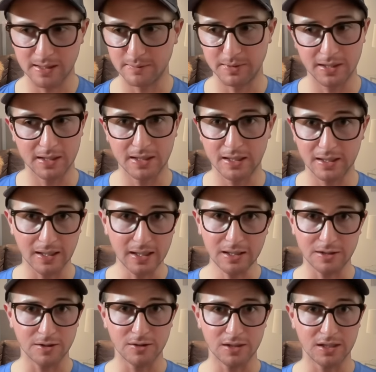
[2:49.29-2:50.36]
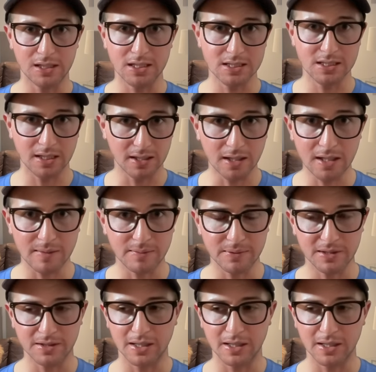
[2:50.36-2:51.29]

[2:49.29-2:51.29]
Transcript: I mean, they got to hurry this thing up.